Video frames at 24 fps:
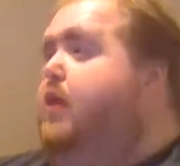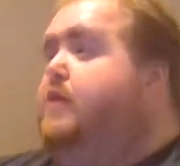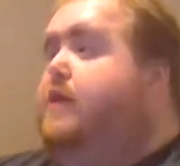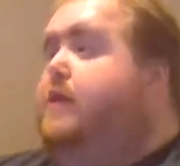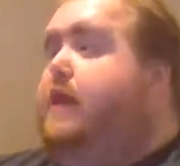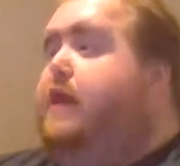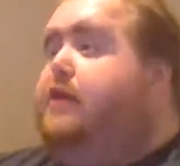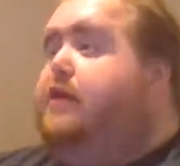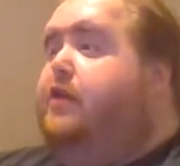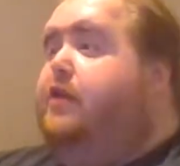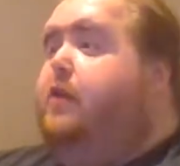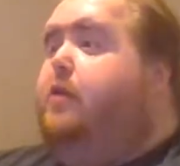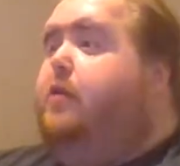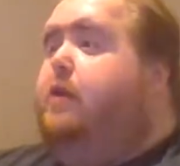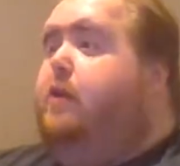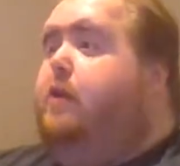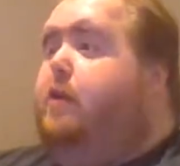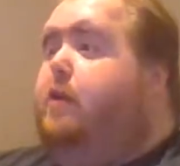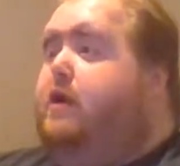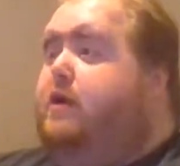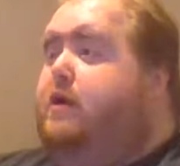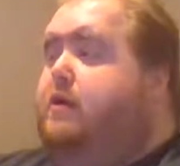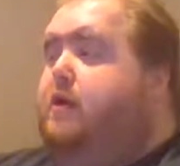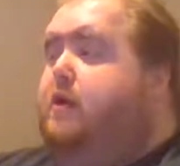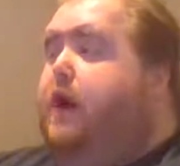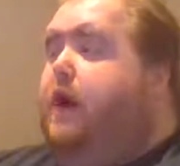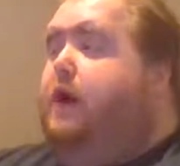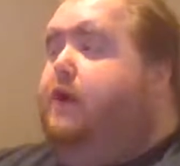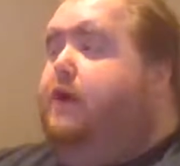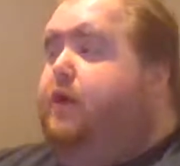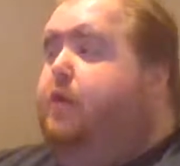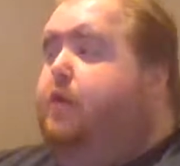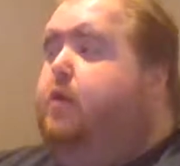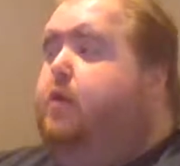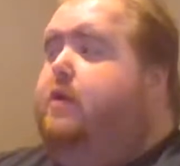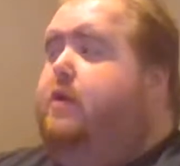I do want
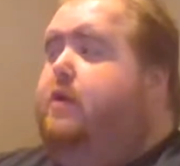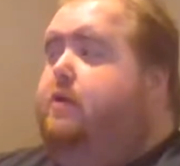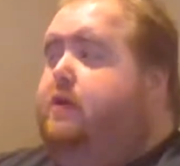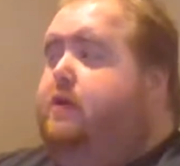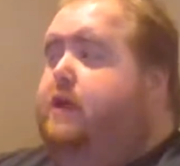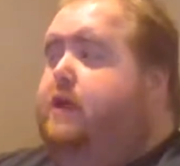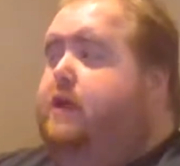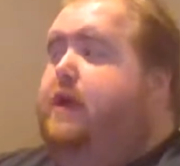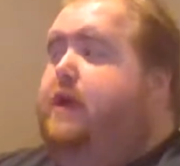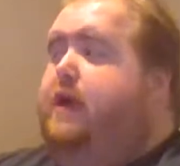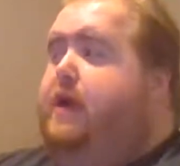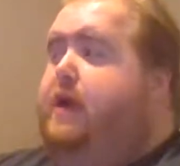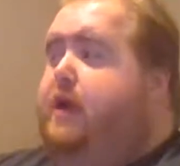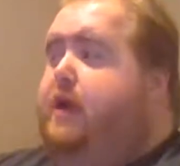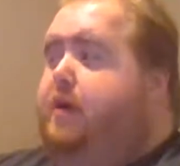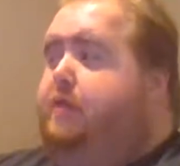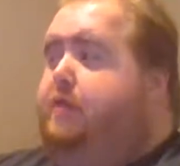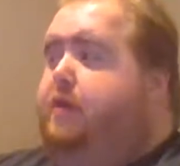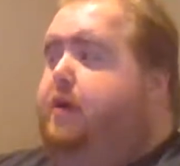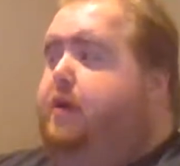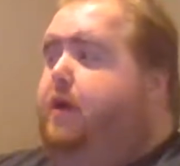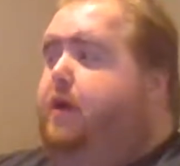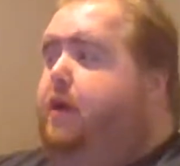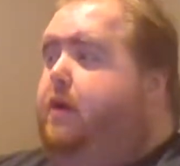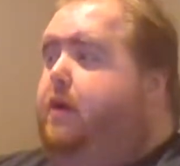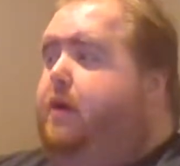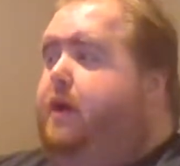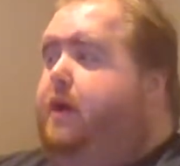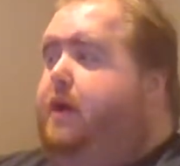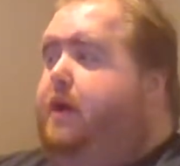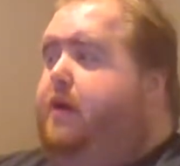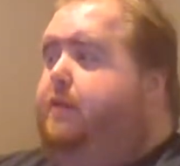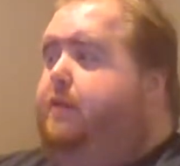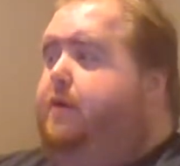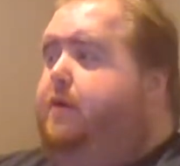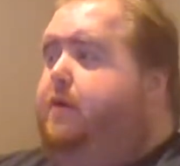to rent Annabelle and
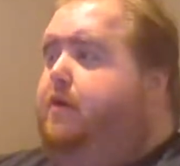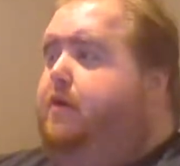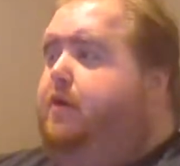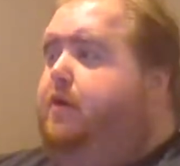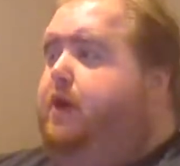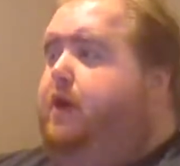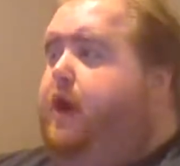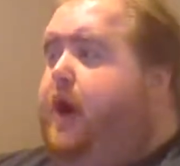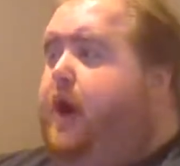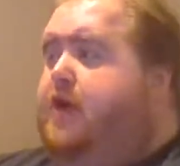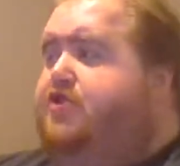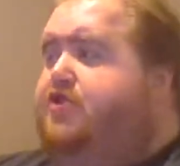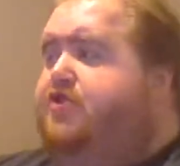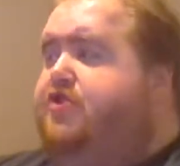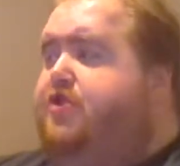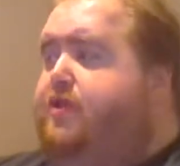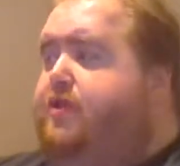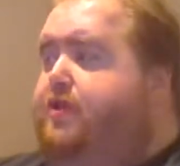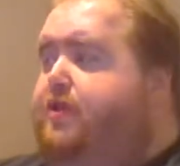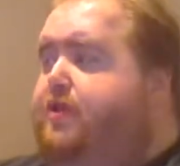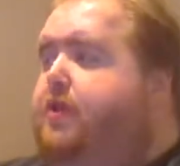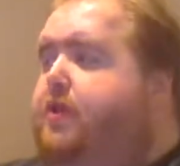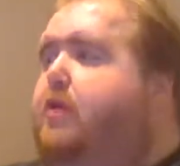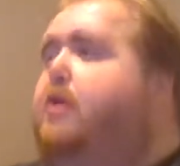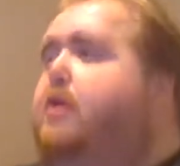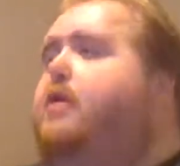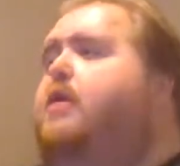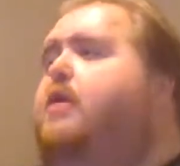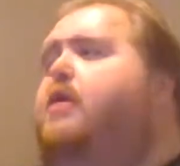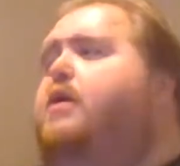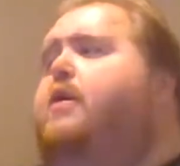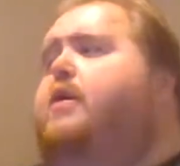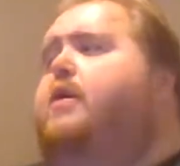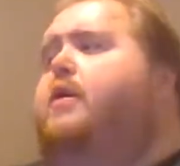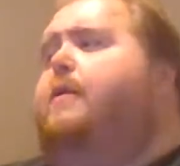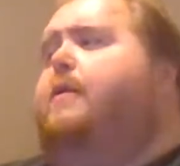Annabelle Creation,
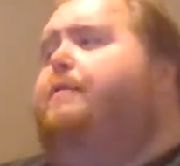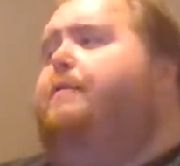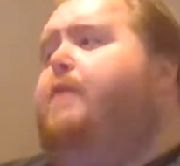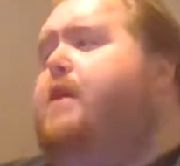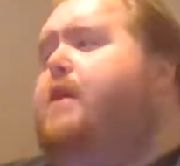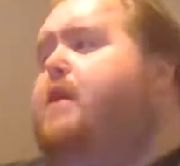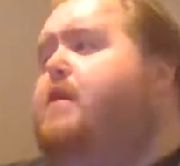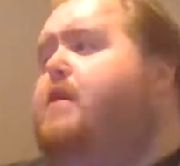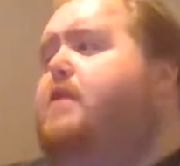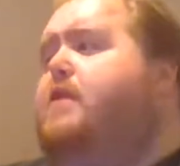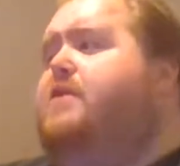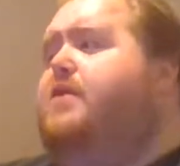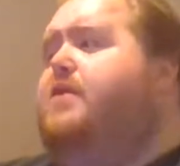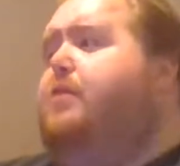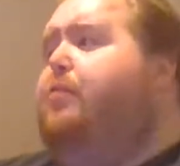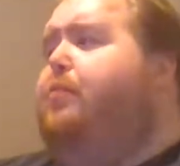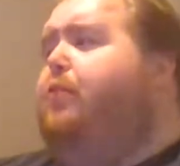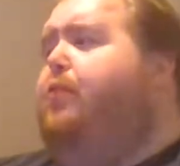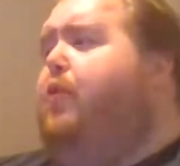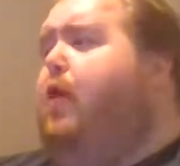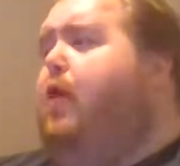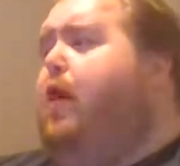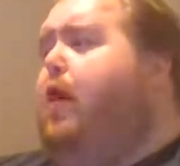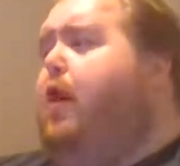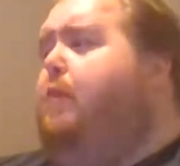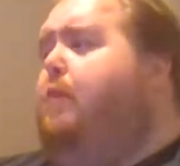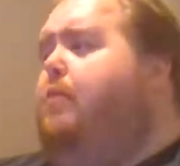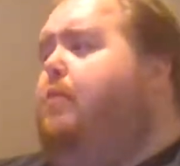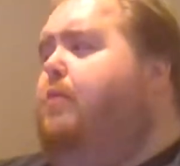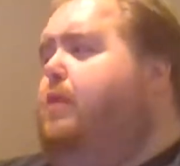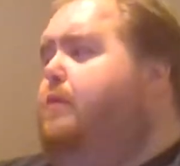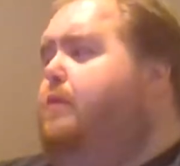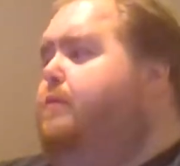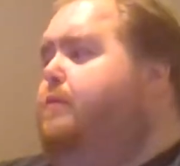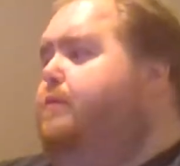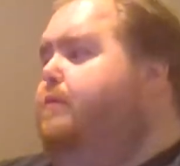but here's the
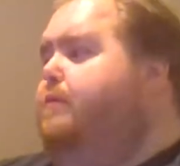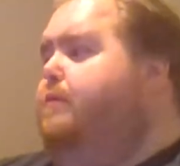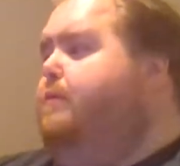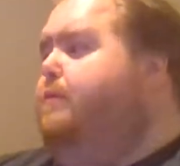problem.